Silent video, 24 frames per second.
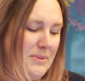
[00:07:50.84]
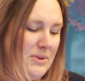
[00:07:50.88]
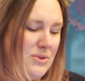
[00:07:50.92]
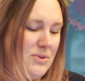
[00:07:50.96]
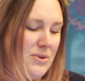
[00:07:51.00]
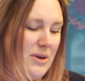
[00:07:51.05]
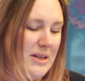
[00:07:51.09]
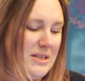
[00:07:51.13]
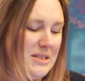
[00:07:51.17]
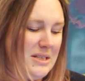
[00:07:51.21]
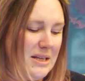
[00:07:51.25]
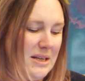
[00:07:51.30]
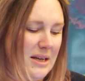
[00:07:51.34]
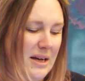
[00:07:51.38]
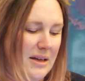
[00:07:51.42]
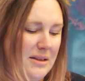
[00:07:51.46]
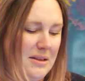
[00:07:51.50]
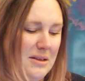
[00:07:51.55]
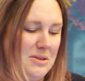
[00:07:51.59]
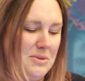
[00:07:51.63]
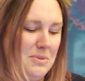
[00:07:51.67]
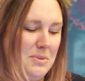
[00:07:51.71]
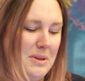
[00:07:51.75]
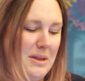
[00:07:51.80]
Trusting
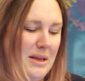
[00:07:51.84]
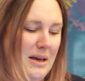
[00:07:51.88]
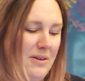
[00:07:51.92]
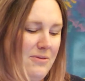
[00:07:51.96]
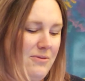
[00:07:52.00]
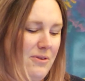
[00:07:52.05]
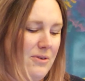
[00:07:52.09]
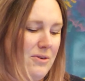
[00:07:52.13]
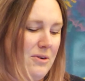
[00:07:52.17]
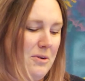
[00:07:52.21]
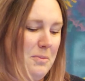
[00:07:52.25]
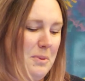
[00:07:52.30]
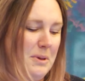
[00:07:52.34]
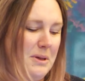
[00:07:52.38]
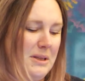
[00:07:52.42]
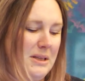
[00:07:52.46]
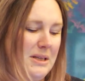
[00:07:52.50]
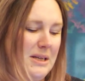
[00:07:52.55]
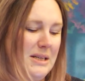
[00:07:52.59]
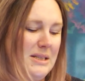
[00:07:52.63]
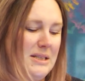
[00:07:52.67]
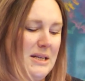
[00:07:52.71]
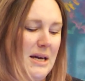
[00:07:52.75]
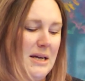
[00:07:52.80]
others with our
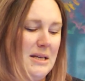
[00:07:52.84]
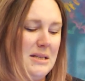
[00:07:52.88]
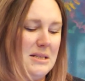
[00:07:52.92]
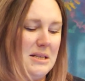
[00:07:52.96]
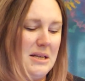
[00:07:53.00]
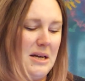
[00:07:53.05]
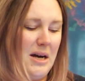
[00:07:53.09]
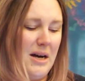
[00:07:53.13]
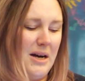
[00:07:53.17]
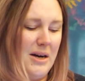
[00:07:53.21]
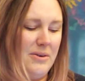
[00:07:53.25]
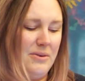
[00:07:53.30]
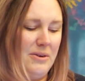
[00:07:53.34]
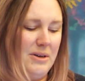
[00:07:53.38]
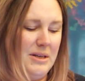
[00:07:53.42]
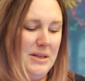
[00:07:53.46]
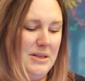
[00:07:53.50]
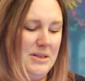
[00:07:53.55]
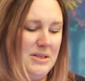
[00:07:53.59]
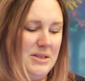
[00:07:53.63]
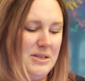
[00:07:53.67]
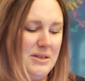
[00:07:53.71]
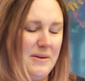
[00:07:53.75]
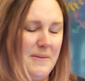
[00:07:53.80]
vulnerability takes
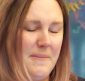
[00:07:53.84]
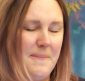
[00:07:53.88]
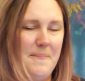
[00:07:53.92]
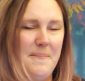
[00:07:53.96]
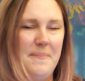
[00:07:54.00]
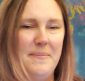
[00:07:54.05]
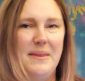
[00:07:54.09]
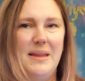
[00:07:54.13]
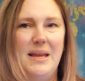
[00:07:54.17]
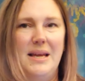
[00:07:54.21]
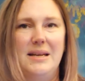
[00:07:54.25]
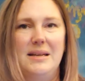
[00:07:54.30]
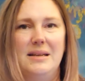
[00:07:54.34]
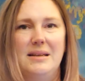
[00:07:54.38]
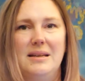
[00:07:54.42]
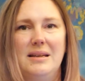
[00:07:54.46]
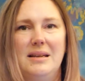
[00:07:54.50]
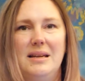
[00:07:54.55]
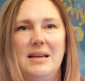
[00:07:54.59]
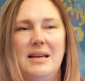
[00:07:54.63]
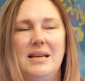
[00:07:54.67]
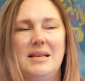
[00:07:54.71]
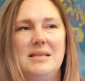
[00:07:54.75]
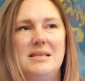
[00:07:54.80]
courage,
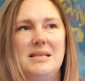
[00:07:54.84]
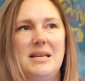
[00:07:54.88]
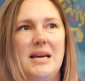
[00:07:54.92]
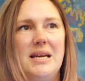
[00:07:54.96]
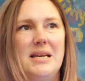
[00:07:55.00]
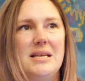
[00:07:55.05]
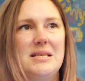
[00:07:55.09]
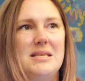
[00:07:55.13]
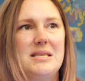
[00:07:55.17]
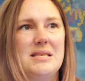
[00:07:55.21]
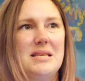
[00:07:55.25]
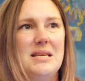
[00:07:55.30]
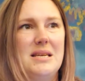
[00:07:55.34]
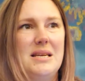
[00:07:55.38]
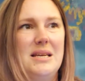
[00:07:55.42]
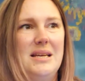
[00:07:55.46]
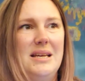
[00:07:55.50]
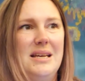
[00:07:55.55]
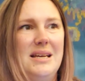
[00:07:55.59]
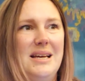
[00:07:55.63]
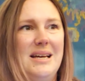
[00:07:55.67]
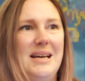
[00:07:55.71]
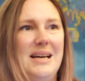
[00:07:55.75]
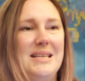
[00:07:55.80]
and it takes
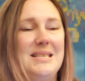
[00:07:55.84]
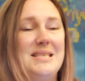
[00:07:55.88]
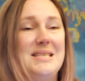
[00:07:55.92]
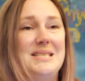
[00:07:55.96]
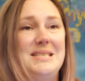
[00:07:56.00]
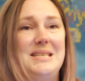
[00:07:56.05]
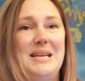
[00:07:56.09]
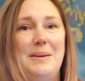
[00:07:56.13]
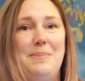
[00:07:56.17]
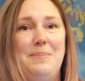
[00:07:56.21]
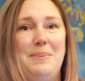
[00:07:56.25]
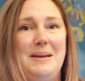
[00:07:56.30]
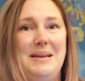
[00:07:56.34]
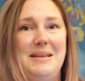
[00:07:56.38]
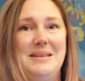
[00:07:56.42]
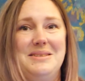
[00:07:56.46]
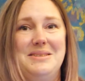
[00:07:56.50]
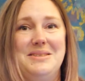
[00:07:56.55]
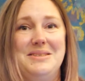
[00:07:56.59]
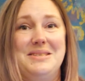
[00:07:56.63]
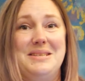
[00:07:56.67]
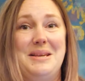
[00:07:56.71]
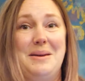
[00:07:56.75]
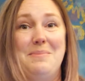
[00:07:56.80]
a step
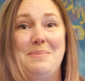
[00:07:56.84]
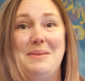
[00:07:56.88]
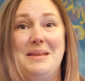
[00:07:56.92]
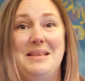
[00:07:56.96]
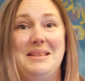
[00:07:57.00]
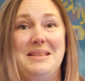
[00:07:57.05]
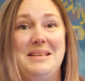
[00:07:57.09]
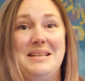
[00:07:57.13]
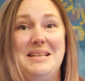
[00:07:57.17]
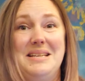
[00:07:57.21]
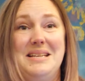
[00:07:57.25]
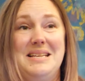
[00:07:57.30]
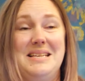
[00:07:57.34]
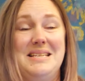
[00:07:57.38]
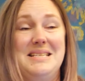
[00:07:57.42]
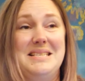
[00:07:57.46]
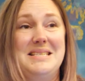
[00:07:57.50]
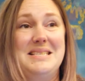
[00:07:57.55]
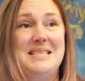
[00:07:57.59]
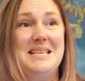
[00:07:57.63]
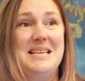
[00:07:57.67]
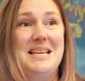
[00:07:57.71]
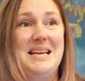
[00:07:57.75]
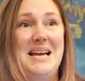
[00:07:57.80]
into something that
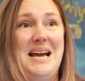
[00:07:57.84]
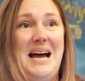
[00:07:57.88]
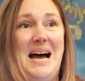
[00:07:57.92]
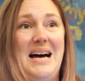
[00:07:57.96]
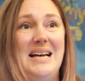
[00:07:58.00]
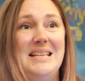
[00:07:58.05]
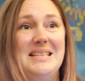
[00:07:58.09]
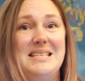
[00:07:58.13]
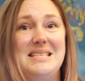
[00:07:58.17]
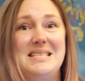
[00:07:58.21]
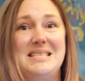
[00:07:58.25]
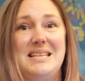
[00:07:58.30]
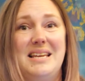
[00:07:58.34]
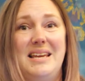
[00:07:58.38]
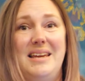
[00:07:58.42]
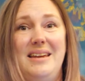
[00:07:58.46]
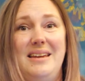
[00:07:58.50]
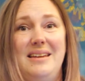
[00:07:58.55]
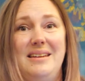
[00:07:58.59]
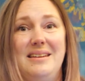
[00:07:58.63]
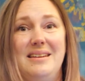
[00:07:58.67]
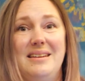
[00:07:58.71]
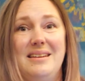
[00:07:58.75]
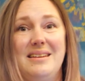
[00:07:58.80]
is
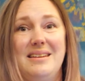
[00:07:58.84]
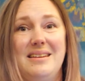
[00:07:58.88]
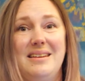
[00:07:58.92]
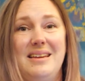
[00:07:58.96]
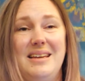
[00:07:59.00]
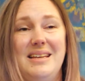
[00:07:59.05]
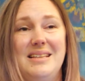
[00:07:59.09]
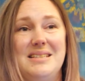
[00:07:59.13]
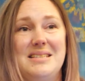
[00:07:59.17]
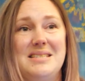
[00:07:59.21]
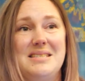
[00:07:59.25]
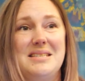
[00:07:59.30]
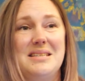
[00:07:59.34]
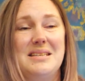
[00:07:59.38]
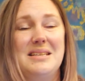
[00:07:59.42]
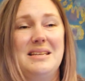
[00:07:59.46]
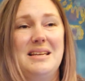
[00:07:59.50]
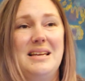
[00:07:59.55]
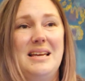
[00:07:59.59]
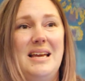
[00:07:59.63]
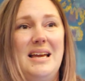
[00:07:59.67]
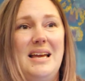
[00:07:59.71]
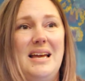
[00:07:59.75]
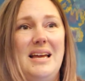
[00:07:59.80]
unseen. It's
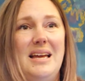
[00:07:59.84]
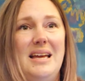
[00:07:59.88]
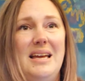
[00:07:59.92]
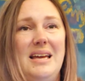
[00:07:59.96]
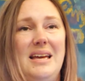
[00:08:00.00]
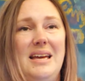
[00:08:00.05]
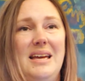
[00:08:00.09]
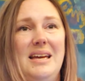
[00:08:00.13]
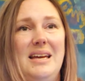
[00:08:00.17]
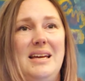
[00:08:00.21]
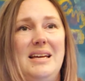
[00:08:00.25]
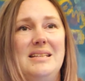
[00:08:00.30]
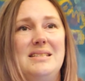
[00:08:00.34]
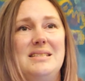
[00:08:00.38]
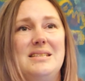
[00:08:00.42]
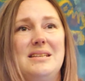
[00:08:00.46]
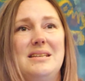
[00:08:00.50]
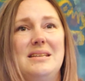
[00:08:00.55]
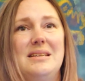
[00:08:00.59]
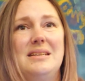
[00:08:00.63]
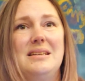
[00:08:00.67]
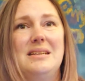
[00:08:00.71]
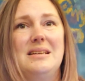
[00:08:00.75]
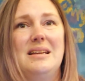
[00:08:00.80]

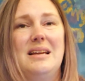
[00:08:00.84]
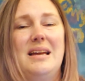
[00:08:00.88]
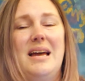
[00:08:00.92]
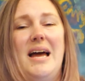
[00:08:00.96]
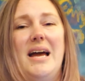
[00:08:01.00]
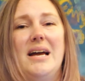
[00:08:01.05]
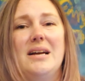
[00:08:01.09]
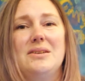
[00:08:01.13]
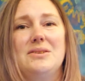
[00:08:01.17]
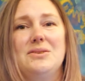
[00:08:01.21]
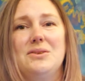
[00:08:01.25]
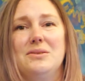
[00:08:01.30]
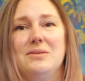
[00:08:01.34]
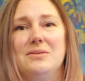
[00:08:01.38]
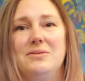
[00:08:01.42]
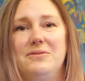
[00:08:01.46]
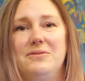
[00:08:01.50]
an act on